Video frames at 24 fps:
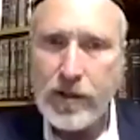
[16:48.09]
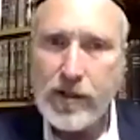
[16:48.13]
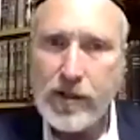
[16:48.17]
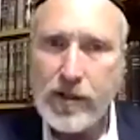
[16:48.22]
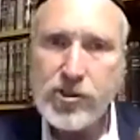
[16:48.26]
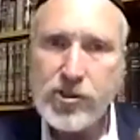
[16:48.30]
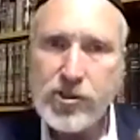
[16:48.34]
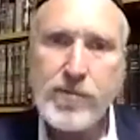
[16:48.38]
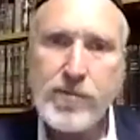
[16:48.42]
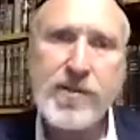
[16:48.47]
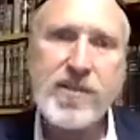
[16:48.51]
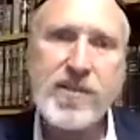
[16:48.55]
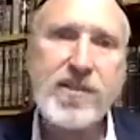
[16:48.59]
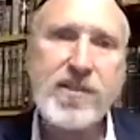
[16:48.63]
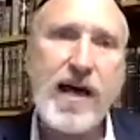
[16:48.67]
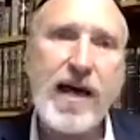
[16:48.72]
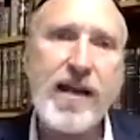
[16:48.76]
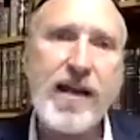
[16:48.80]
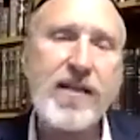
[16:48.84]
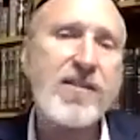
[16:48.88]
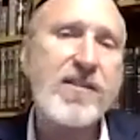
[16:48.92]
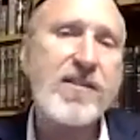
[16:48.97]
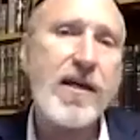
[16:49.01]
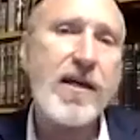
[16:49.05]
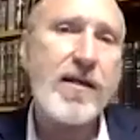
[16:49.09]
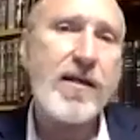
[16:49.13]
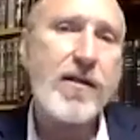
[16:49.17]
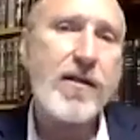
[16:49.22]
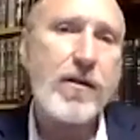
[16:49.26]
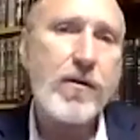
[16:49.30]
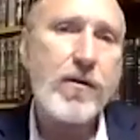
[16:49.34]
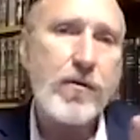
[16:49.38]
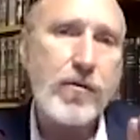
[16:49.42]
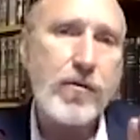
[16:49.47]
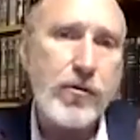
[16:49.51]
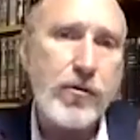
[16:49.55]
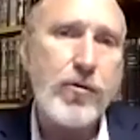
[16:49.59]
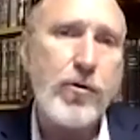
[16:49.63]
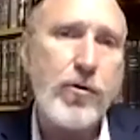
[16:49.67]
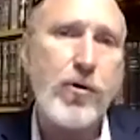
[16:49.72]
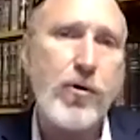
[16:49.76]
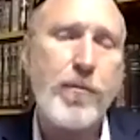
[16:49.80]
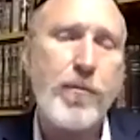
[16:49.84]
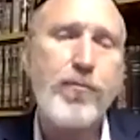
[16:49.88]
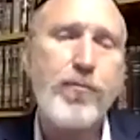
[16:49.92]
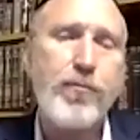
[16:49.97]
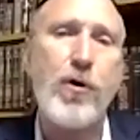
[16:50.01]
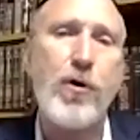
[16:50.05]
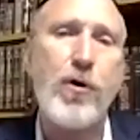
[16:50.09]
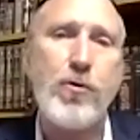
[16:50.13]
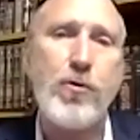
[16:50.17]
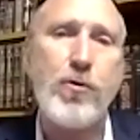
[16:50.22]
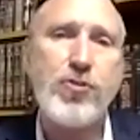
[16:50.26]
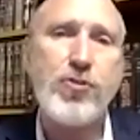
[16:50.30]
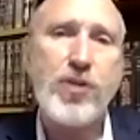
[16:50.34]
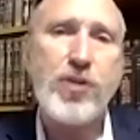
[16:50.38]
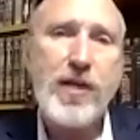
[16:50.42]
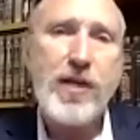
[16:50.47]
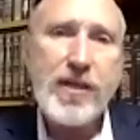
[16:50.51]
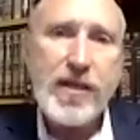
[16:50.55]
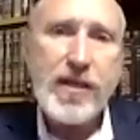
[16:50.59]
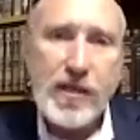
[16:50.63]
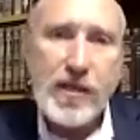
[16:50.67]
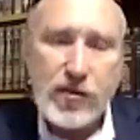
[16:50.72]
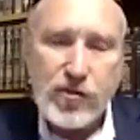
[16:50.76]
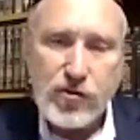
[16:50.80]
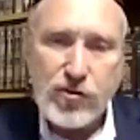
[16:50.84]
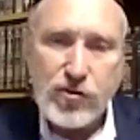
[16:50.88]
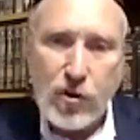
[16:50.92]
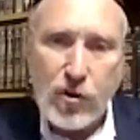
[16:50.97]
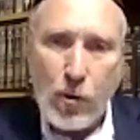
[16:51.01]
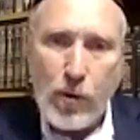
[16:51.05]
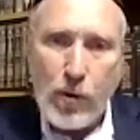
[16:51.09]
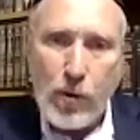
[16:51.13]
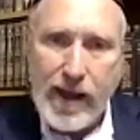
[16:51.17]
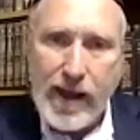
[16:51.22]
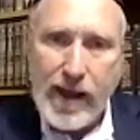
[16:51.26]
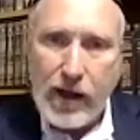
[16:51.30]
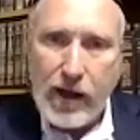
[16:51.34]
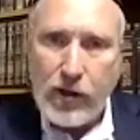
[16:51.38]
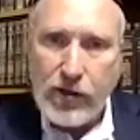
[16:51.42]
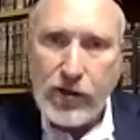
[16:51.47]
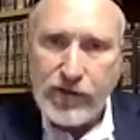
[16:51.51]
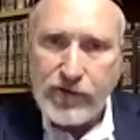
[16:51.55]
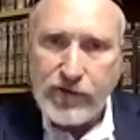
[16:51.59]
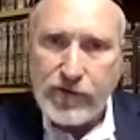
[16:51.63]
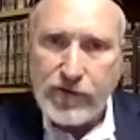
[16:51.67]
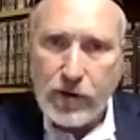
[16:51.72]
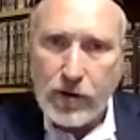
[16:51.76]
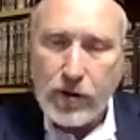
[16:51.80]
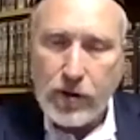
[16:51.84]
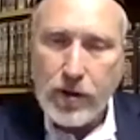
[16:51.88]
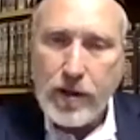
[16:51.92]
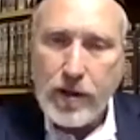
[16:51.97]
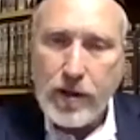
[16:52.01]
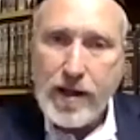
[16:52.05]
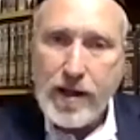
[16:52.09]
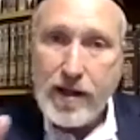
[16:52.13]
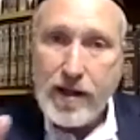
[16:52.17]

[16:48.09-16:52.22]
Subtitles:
Shimon Tzaddik said, your approach is so helpful